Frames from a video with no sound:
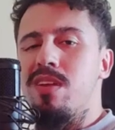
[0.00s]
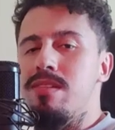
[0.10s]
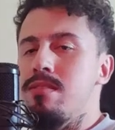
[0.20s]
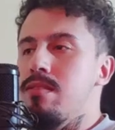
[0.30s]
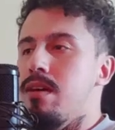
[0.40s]
So
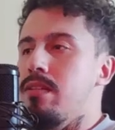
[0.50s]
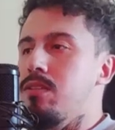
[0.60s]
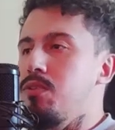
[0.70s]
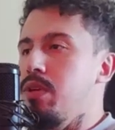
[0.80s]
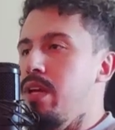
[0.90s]
let's
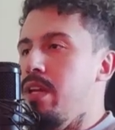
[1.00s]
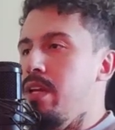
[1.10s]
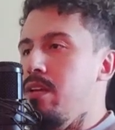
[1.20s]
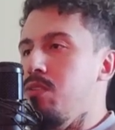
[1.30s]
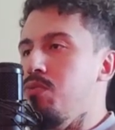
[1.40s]
start
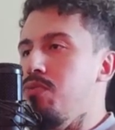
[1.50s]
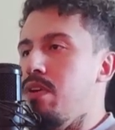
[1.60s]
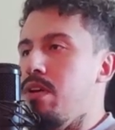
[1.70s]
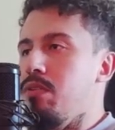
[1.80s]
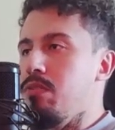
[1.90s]
creating a new
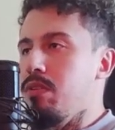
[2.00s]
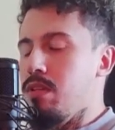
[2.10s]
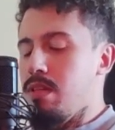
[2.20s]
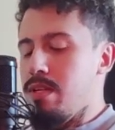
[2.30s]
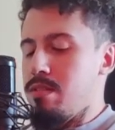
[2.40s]
file.
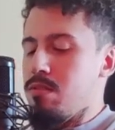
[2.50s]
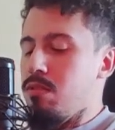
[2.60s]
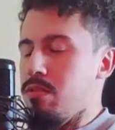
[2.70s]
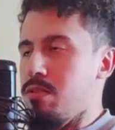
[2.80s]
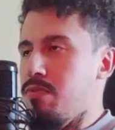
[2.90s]
Let's
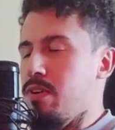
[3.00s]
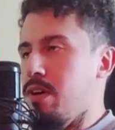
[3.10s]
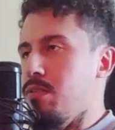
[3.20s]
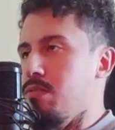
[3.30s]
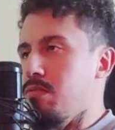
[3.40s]
call this
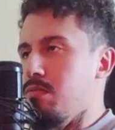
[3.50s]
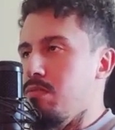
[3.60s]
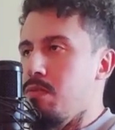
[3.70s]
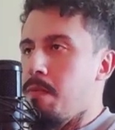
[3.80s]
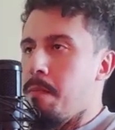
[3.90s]
file
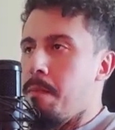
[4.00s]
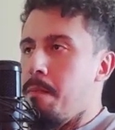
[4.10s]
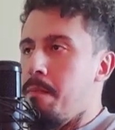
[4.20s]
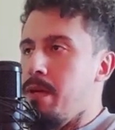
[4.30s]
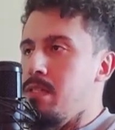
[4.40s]

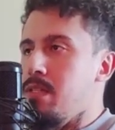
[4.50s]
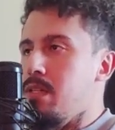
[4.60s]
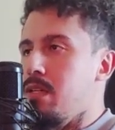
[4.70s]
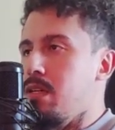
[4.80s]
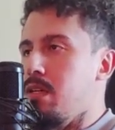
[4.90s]

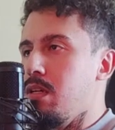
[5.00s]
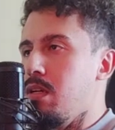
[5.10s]
basic